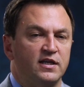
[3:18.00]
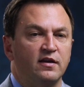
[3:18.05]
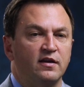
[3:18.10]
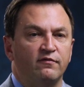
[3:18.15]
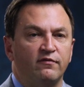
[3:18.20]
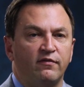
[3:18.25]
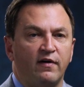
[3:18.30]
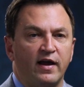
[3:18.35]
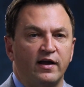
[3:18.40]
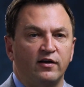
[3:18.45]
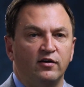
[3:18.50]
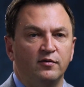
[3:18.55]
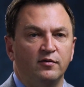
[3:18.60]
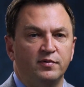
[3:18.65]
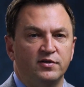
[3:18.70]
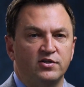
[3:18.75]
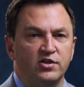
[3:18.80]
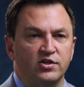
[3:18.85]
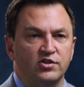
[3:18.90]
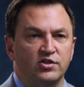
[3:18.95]
can file a
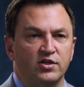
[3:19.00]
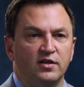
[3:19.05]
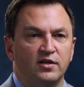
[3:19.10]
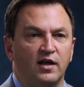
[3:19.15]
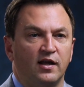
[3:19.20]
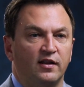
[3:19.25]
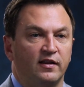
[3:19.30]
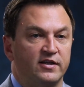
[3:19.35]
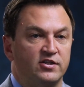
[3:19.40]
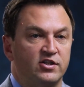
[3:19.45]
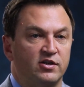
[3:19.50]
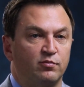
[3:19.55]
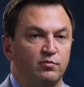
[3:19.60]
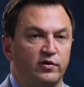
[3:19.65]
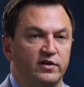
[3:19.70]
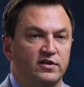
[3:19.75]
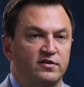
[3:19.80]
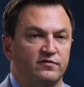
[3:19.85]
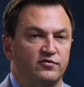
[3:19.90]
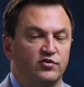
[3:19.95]
petition alleging
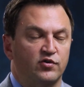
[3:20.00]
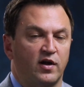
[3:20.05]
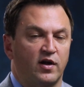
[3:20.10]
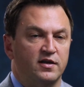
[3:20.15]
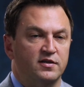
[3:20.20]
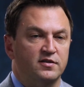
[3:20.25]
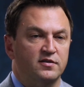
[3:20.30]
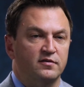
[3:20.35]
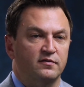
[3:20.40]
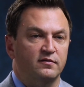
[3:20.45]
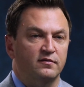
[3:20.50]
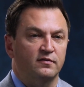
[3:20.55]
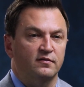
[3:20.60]
breach of trust.